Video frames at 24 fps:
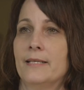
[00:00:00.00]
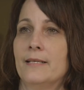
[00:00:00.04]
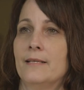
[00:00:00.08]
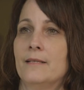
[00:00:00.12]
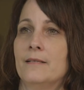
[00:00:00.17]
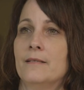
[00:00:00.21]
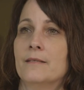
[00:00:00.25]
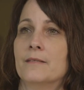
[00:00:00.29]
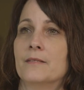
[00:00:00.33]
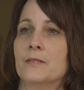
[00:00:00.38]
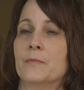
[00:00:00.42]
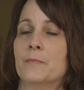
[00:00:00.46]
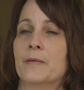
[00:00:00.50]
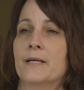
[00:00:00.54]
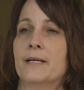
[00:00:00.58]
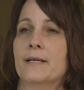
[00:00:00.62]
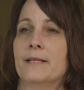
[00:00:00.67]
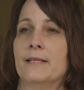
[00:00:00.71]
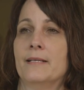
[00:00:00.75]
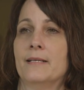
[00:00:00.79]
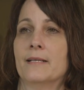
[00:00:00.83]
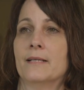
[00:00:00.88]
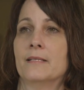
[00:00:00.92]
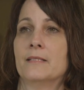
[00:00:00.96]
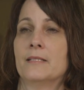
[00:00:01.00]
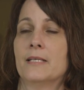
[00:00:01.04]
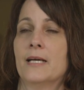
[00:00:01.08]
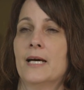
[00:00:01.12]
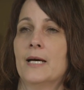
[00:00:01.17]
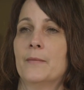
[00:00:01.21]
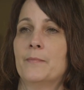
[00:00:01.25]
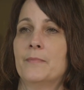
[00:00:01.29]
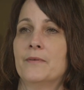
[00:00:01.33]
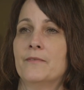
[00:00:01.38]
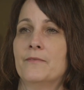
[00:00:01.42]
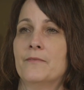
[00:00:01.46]
laid his body on
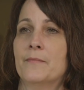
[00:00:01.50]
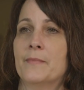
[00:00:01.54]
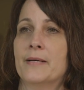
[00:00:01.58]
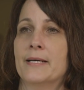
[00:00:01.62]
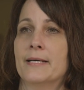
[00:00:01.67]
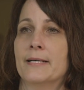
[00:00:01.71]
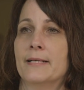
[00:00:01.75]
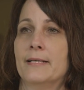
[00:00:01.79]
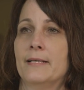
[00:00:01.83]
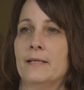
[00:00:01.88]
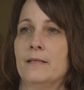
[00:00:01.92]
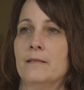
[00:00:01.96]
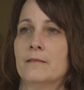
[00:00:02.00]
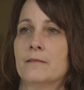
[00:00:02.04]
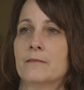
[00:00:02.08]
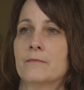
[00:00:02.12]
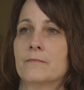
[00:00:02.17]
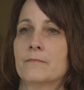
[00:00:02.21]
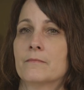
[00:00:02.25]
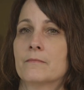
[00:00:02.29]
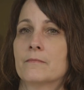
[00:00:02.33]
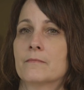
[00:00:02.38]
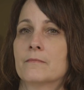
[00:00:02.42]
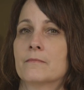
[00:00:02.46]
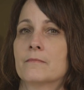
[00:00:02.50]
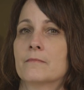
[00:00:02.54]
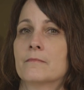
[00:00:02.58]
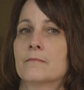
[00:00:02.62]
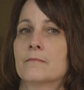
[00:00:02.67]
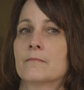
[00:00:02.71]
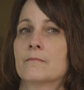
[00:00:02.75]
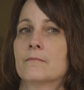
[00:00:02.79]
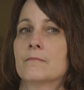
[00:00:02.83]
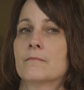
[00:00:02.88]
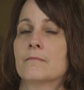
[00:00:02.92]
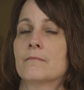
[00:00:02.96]
top of mine
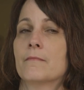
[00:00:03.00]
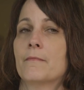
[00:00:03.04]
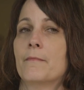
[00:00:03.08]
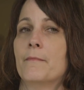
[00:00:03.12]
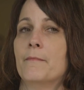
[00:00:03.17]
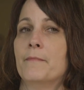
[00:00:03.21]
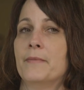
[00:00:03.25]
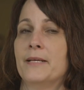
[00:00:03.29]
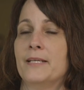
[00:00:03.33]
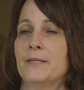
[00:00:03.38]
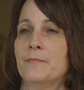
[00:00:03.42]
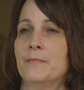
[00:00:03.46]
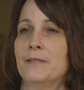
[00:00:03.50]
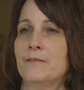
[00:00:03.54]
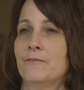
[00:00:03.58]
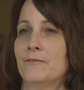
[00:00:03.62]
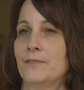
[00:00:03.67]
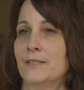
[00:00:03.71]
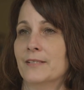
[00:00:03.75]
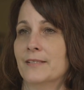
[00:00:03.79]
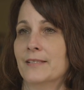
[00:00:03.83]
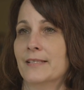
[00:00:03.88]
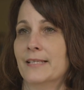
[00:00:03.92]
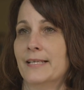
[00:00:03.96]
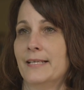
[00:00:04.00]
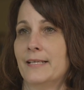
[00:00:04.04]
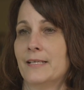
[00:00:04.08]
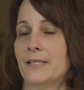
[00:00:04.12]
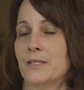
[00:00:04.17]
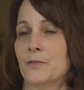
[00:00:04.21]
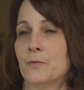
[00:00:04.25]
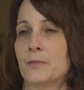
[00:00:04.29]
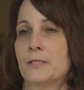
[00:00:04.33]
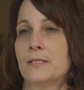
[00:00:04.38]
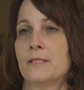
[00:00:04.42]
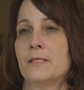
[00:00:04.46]
made me feel like
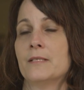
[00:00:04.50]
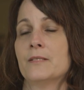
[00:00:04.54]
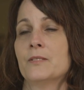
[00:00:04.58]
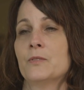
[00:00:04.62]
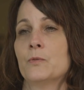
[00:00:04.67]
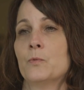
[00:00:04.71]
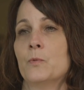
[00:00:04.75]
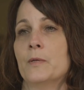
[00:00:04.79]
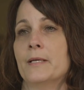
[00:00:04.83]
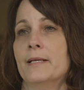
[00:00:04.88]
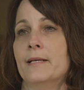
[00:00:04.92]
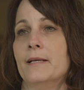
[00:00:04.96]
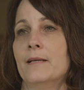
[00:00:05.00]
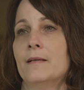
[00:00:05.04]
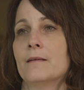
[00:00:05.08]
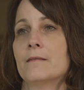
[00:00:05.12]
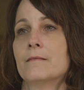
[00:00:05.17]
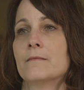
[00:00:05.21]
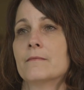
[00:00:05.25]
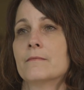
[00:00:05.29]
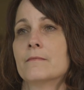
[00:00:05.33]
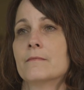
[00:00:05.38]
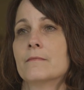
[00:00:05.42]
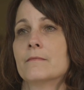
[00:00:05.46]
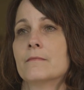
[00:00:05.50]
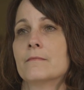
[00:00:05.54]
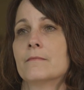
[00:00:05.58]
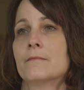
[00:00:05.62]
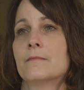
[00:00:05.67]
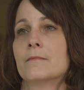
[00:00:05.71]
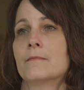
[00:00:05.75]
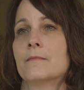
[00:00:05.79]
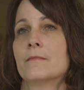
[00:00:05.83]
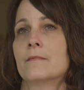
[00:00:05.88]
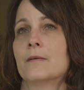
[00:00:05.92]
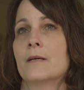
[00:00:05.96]
it was his way
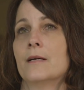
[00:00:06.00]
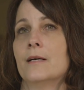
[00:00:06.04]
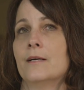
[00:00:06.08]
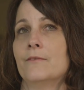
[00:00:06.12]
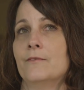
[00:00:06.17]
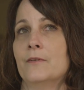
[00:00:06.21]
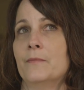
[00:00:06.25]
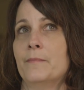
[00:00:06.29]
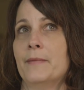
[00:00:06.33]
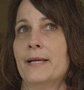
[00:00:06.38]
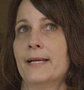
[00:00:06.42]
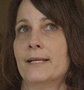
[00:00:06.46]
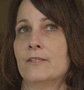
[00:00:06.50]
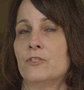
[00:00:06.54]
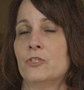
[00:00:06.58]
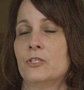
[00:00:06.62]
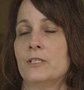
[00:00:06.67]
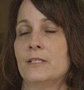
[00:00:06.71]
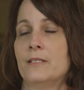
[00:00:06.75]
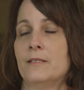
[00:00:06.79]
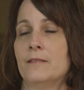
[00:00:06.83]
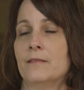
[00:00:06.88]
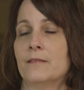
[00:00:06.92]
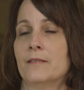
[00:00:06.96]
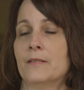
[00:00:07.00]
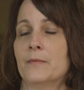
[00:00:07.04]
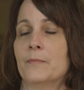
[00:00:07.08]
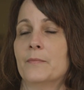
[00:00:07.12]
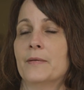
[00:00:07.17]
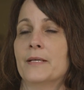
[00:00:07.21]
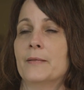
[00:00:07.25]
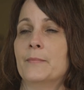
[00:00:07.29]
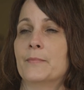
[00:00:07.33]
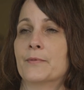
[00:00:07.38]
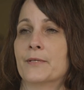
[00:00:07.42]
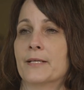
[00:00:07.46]
of imagining
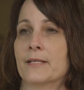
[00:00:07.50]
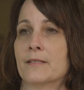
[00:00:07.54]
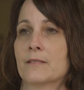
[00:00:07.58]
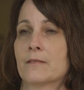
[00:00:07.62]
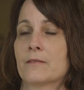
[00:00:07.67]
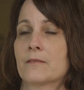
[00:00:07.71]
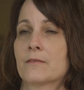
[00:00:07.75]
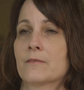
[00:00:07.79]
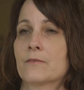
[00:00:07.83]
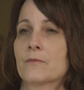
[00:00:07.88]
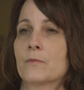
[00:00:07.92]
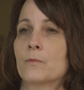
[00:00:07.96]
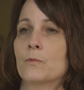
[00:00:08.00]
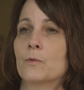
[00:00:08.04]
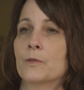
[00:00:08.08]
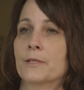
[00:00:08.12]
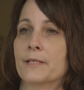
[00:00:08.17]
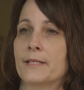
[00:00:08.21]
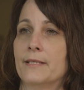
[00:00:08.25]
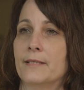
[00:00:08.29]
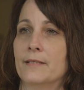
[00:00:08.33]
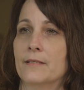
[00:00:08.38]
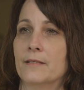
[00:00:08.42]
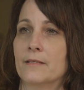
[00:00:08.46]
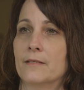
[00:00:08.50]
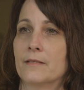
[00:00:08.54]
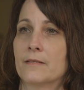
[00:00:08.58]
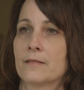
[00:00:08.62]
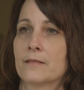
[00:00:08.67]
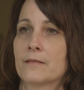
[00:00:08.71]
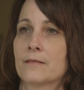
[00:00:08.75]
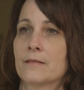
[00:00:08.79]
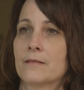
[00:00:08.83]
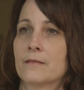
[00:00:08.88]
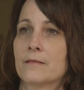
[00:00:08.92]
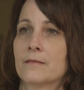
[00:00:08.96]
that my breasts were
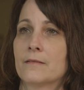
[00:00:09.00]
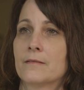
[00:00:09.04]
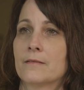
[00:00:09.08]
his.